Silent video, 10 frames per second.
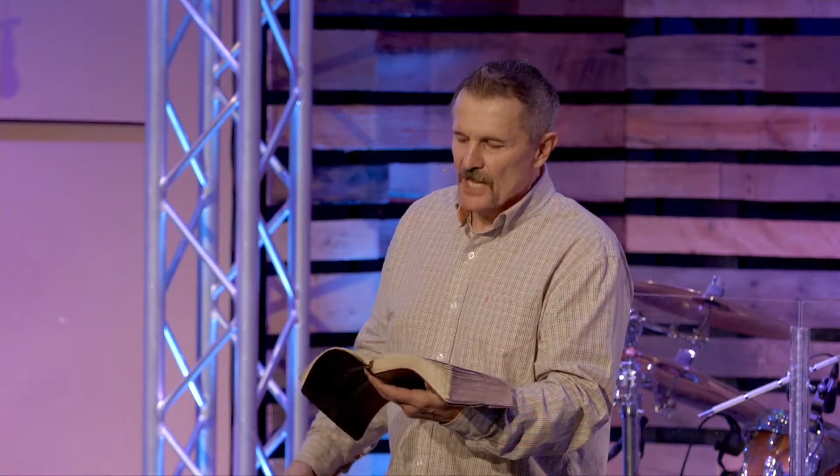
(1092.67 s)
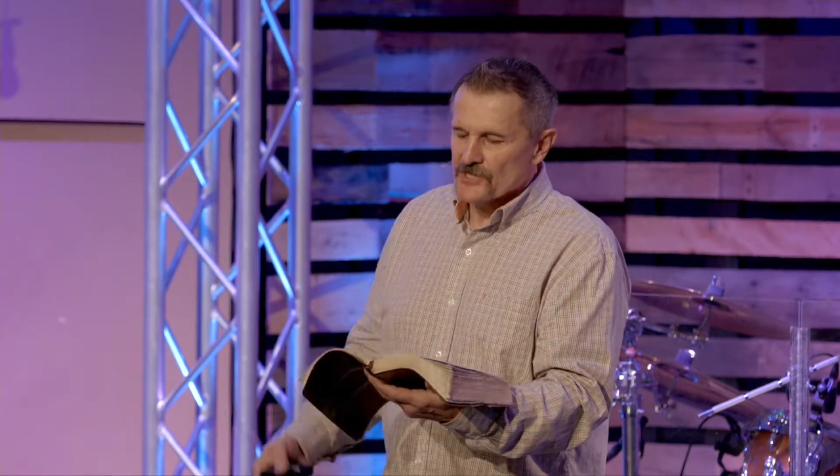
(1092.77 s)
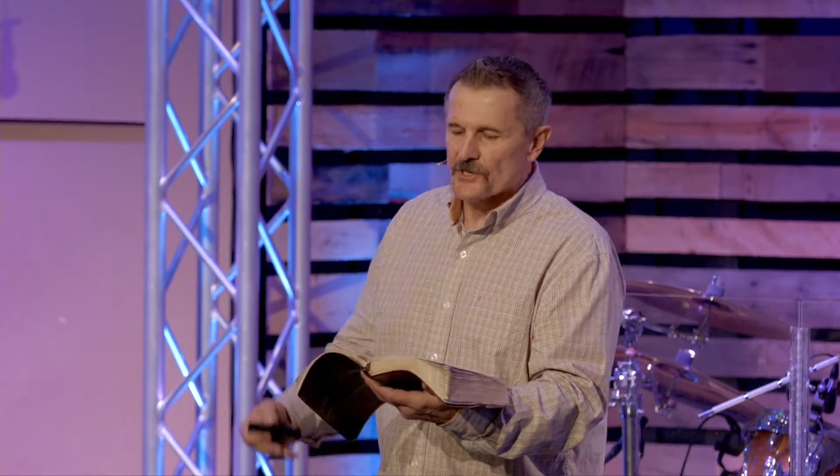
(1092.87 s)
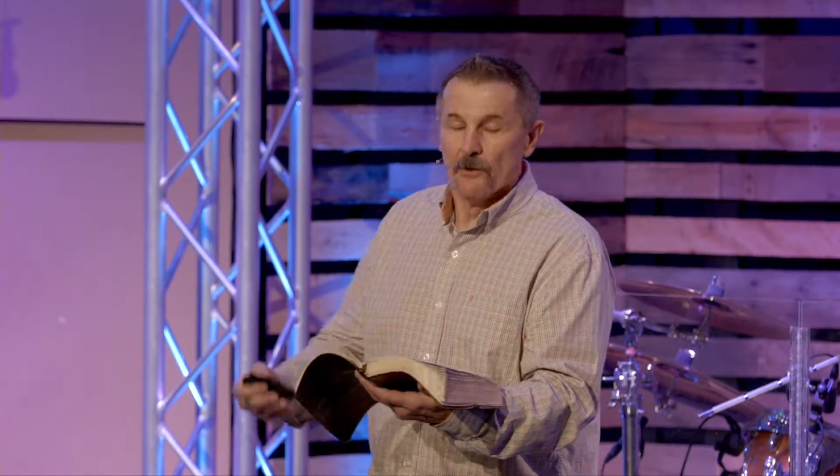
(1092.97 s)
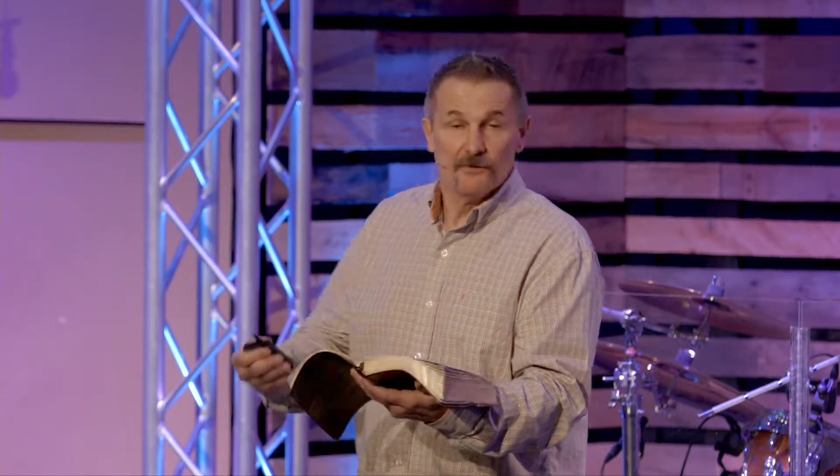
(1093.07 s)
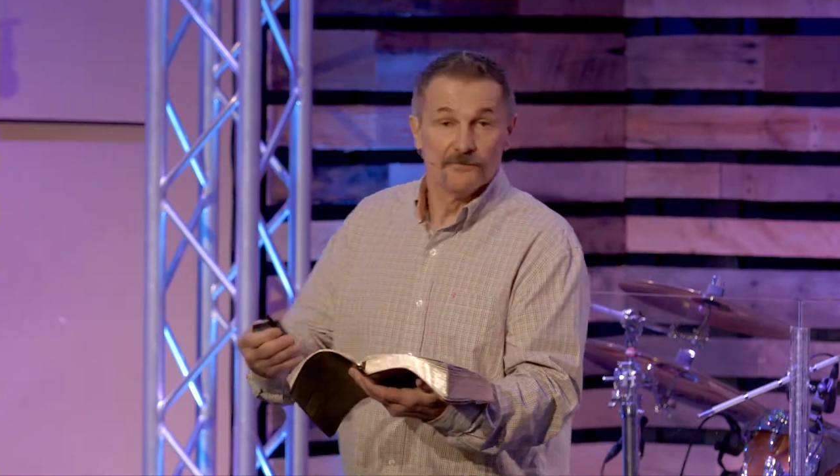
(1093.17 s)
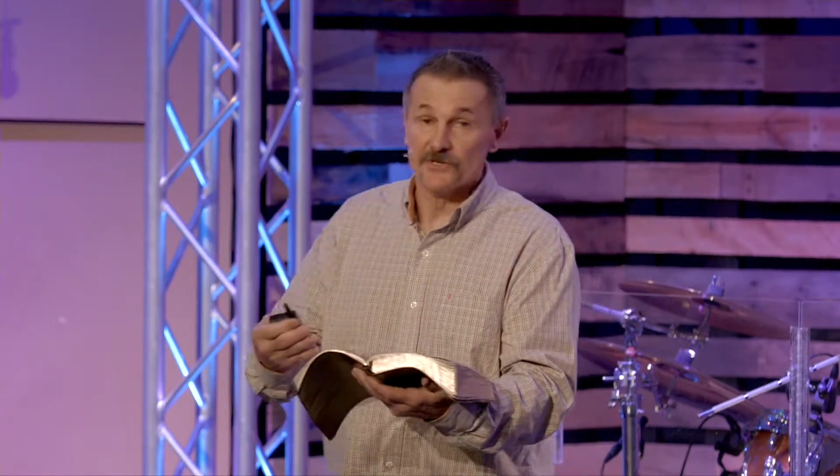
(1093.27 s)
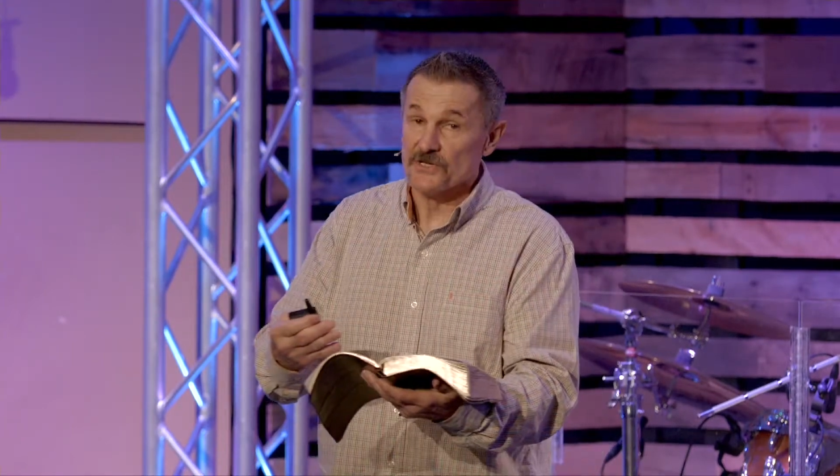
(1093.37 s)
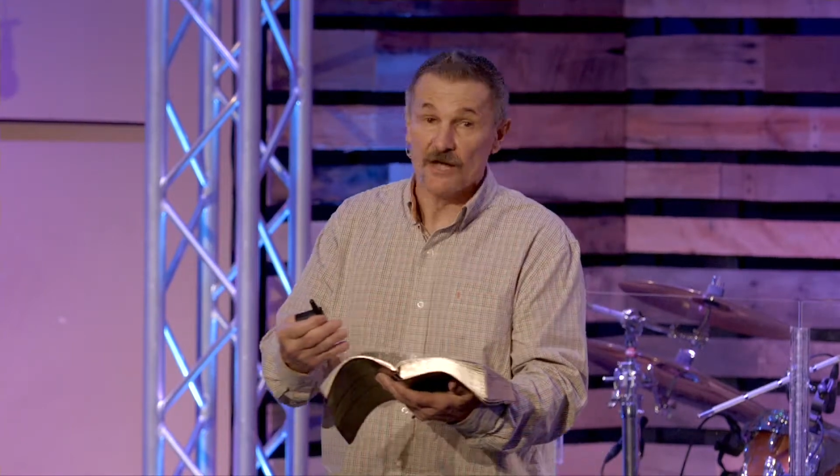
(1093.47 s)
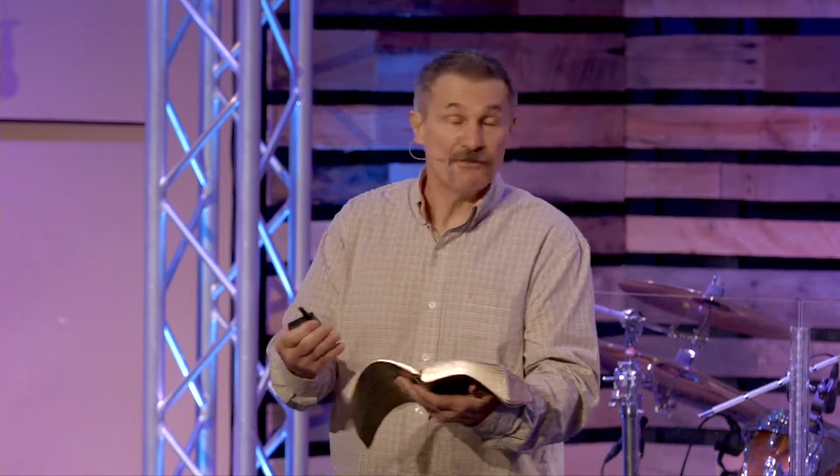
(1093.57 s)
So
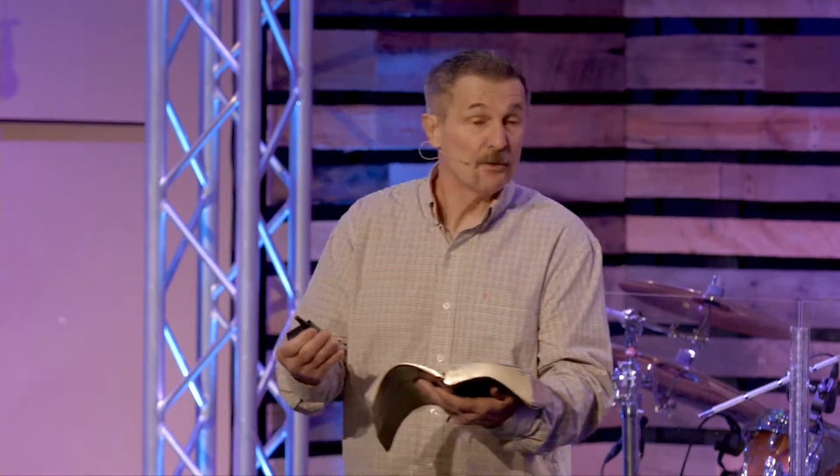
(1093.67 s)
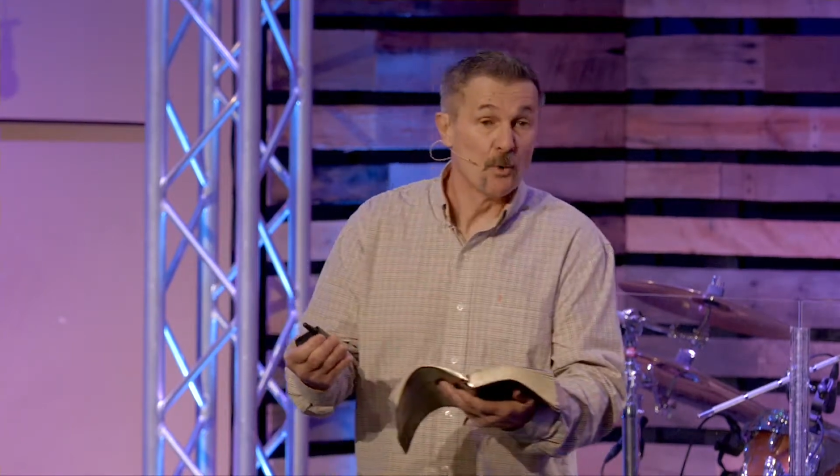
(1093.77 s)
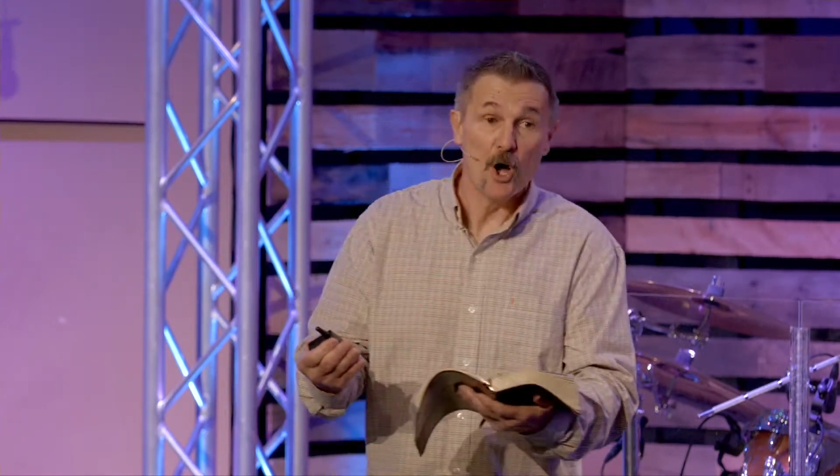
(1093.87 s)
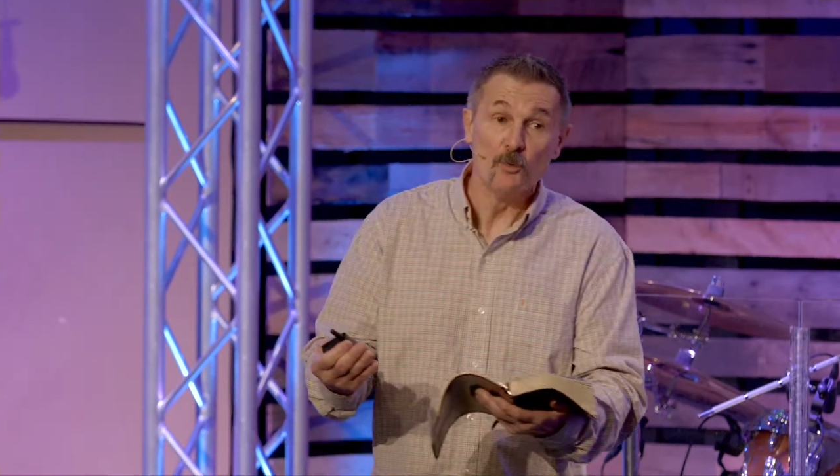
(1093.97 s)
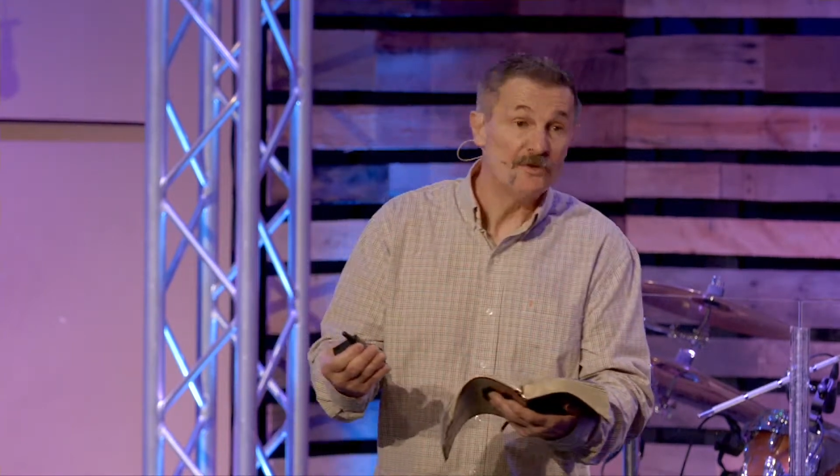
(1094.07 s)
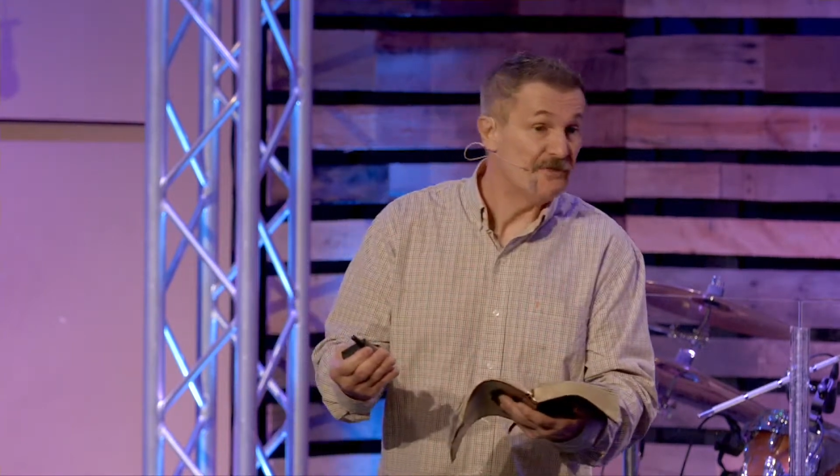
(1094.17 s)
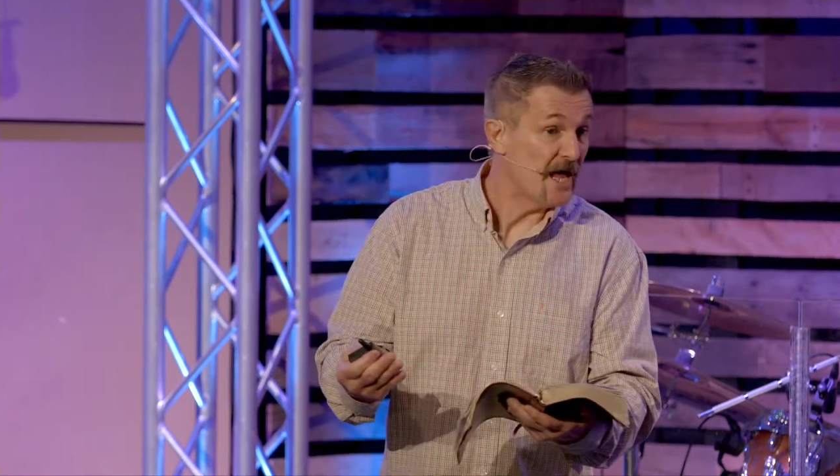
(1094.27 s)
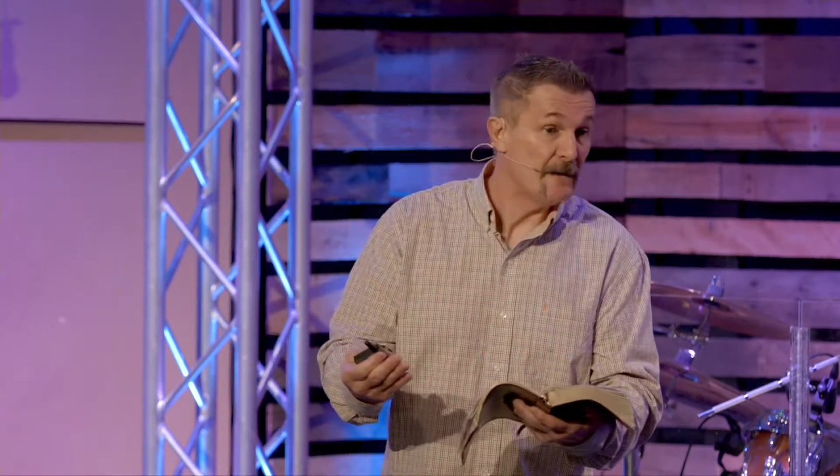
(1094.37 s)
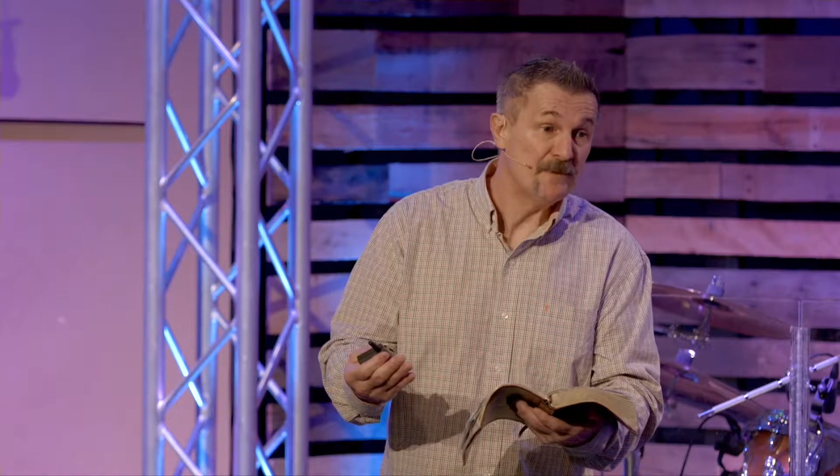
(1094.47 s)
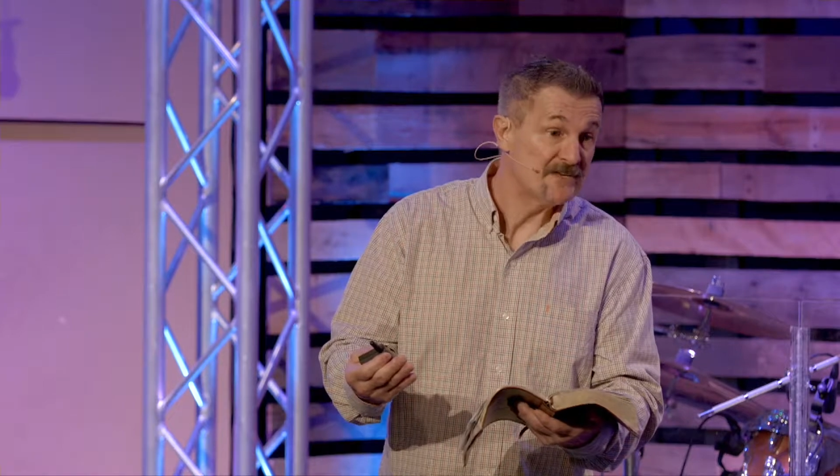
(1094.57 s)
there's nothing wrong with the
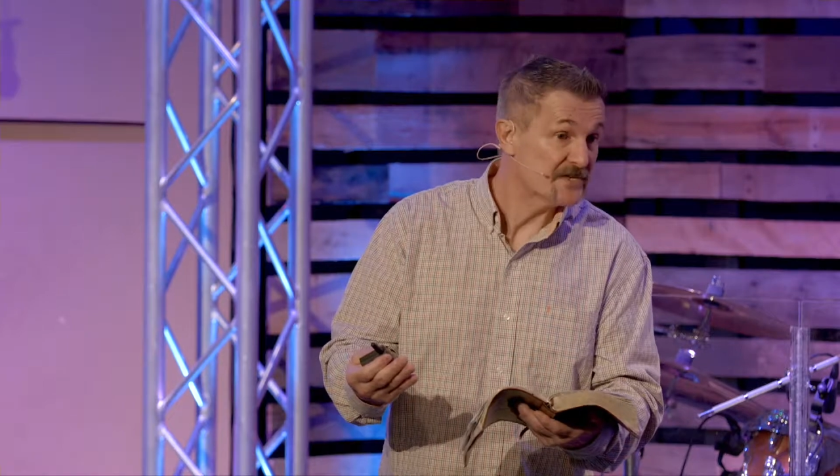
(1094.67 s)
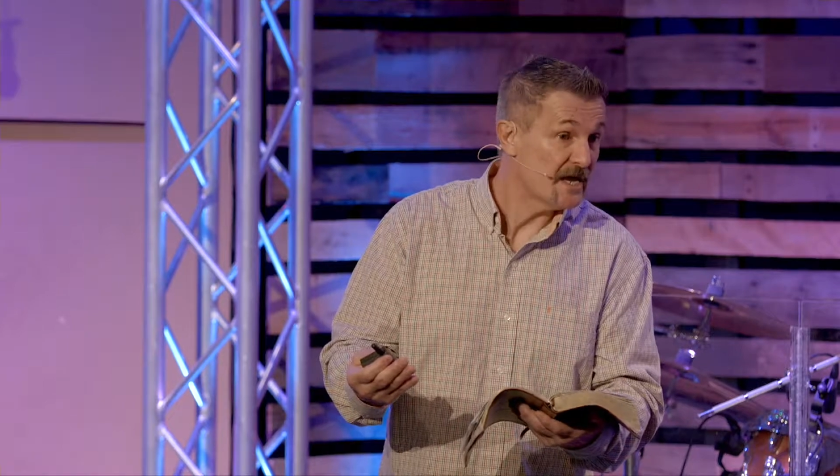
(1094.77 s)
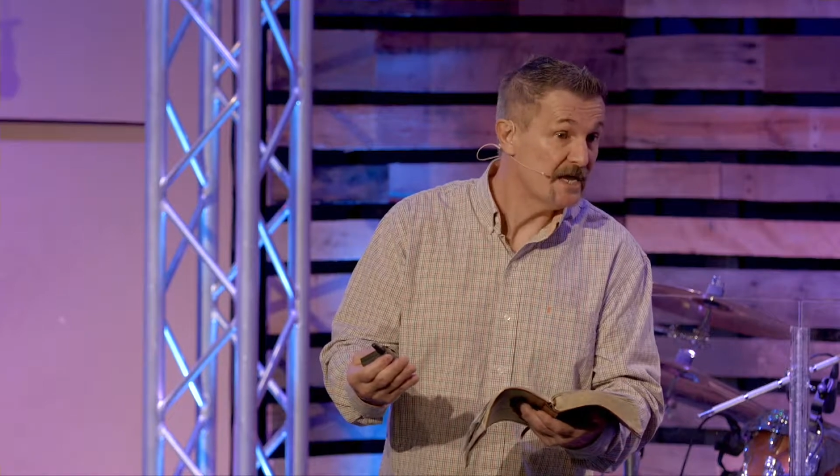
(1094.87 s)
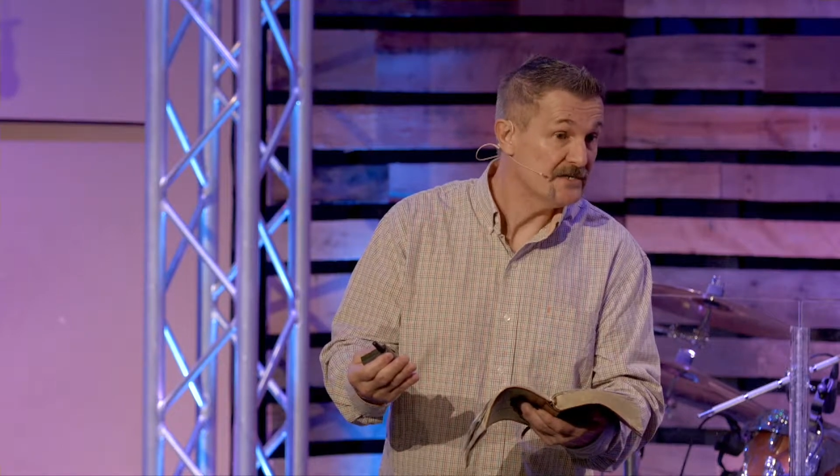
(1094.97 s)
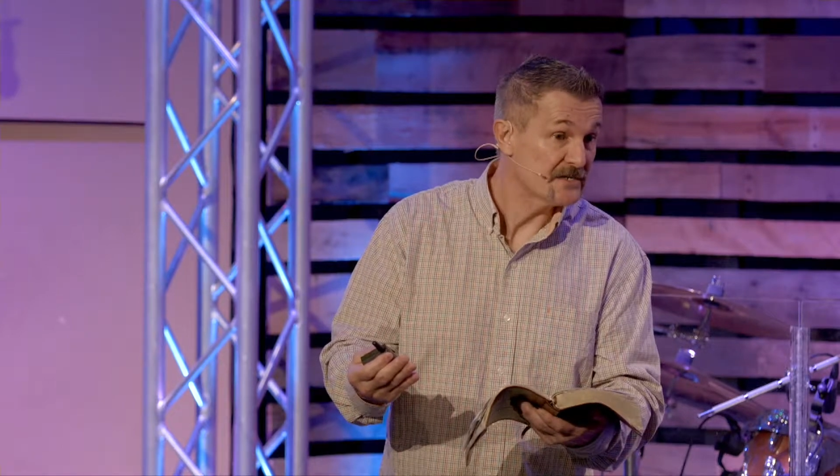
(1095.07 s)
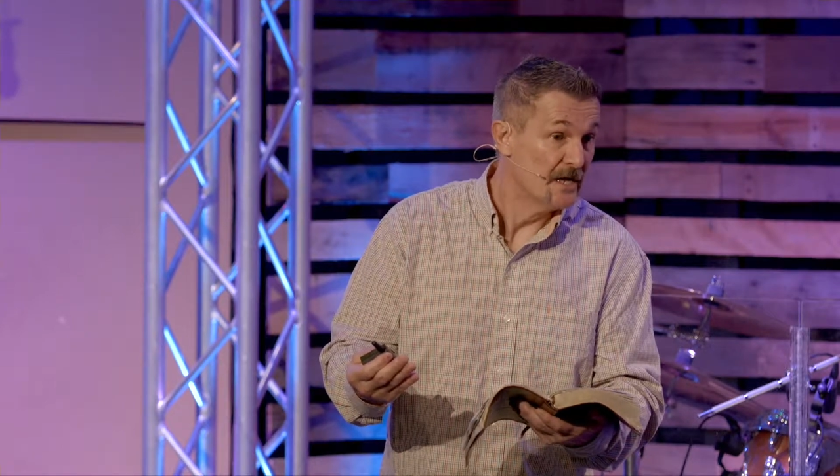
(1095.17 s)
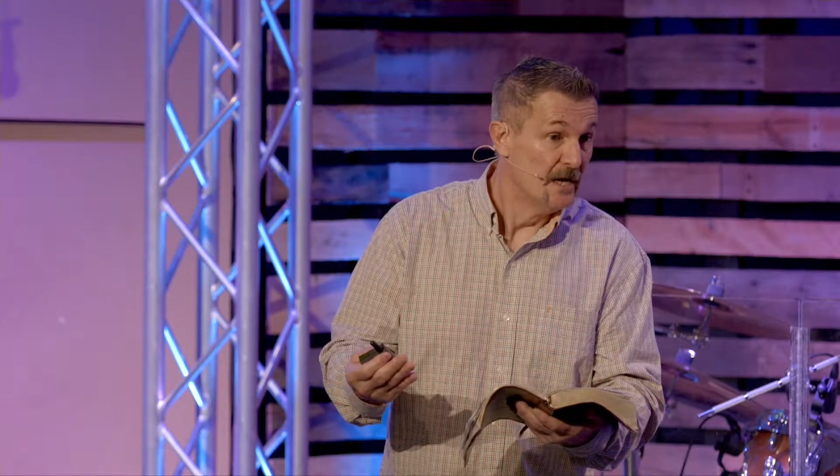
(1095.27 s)
ABCs.